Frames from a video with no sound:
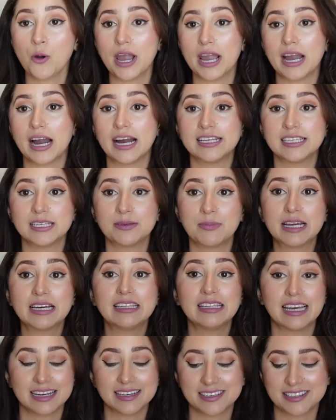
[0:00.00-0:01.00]
Okay, I did make a
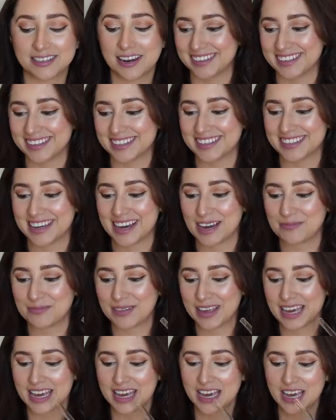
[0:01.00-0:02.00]
list because
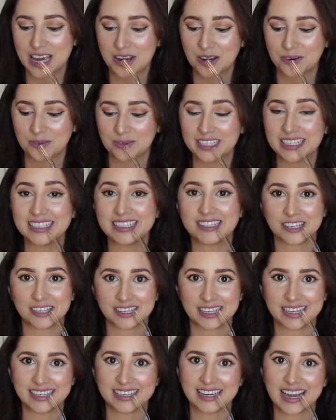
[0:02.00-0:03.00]
I'm really
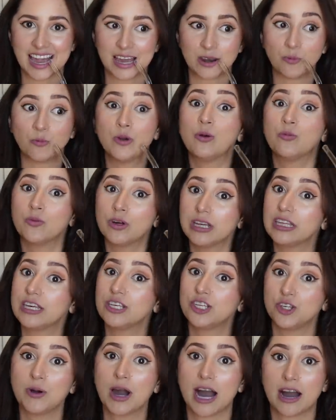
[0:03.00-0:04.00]
nerdy and we
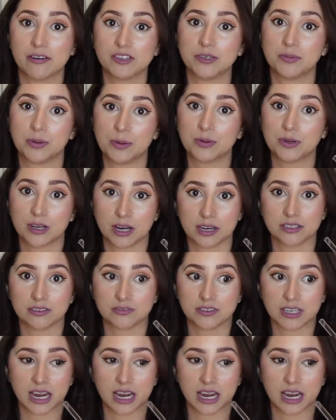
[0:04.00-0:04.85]
really do have to be productive